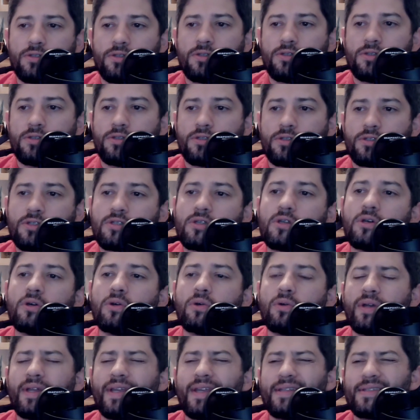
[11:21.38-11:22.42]

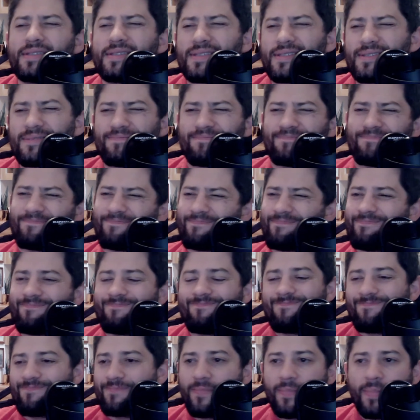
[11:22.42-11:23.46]
So it's,
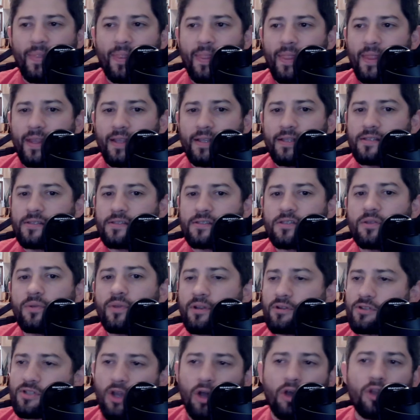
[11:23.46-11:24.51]
so
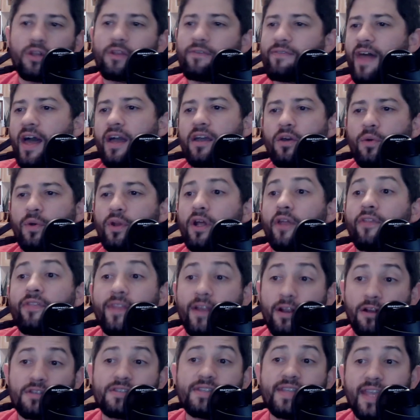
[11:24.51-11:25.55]
there's all of that going on.
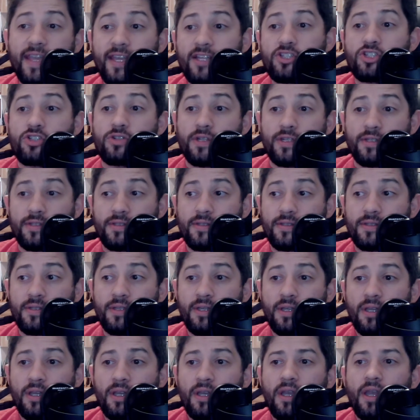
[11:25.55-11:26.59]
There's the interests.
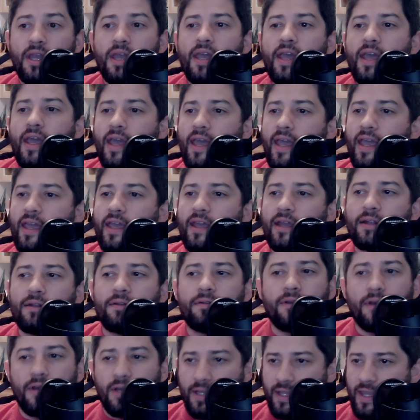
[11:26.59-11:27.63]

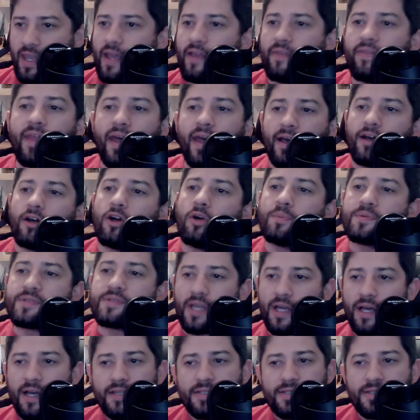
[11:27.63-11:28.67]
And again, that helps
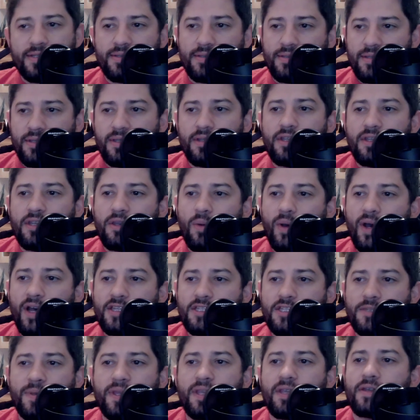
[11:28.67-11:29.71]
us in the U
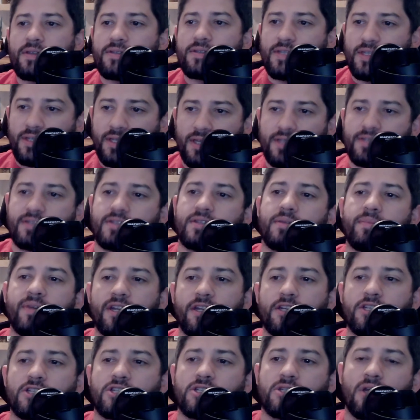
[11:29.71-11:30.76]
S because it does
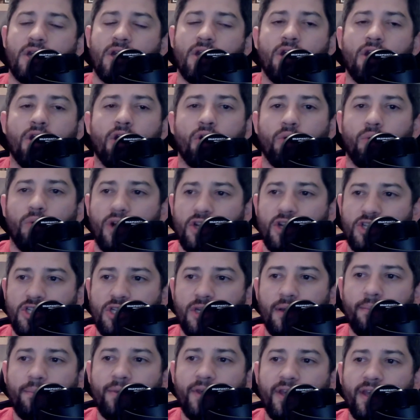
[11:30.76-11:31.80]
diminish
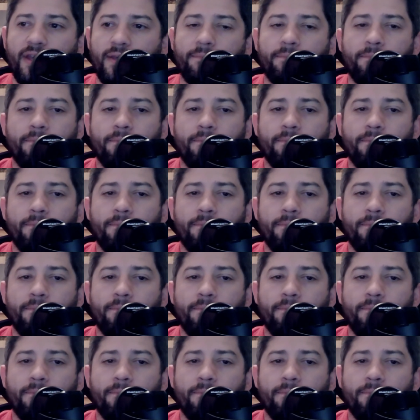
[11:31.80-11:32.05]
Russia a bit.